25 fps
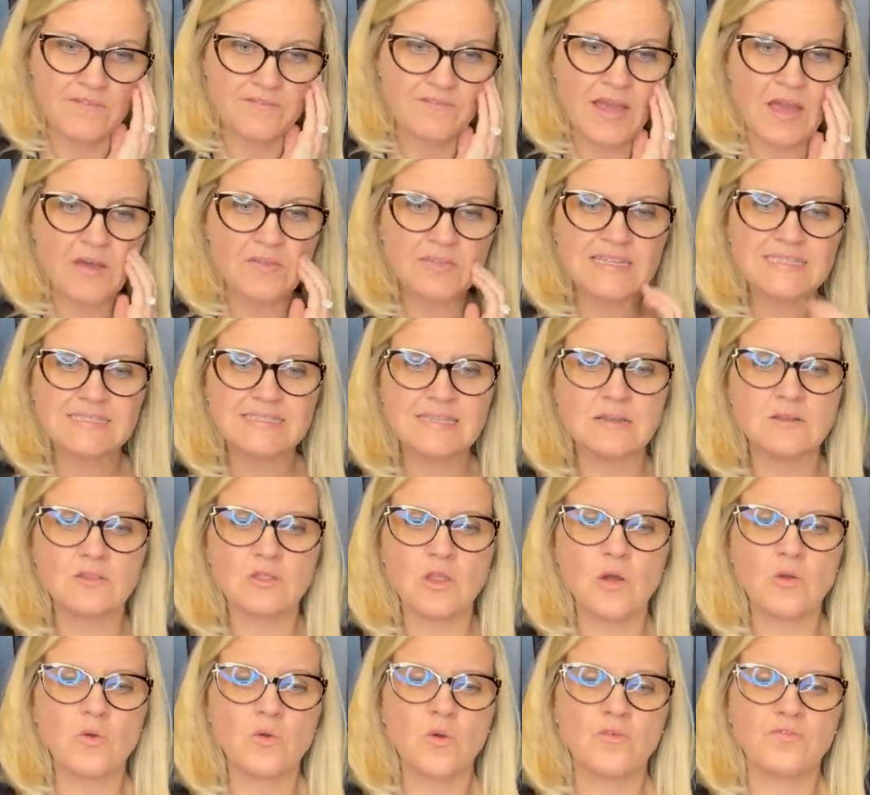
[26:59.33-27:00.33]
Found this at a
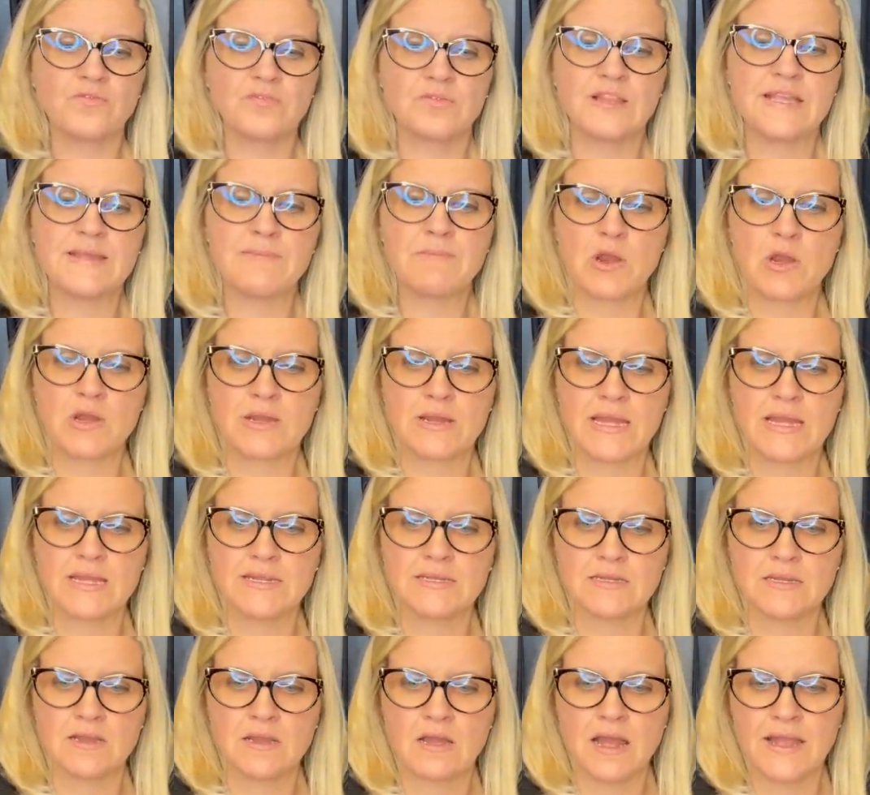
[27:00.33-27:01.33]
local flea
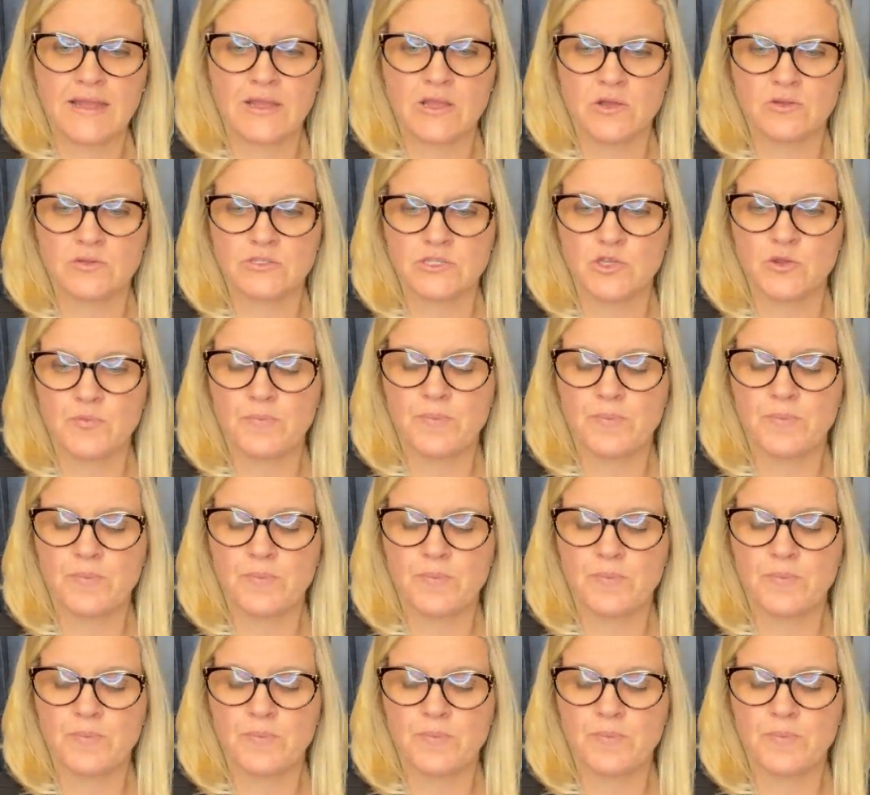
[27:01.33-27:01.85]
market I go to,